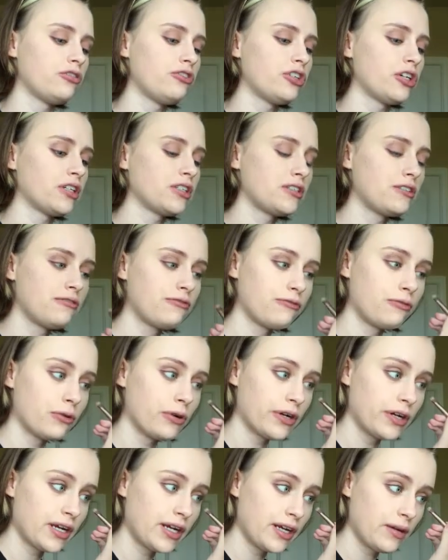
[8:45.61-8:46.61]
just
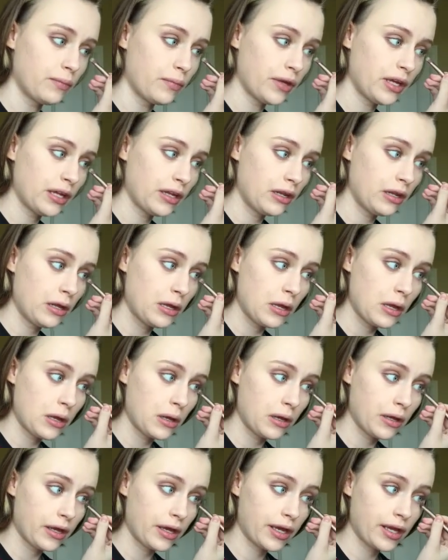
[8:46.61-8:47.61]
for a bit
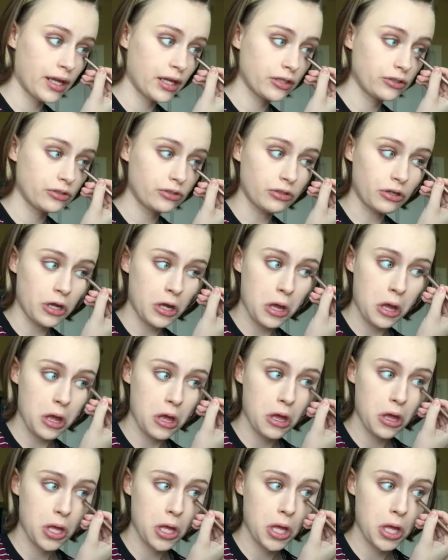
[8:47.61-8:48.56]
extra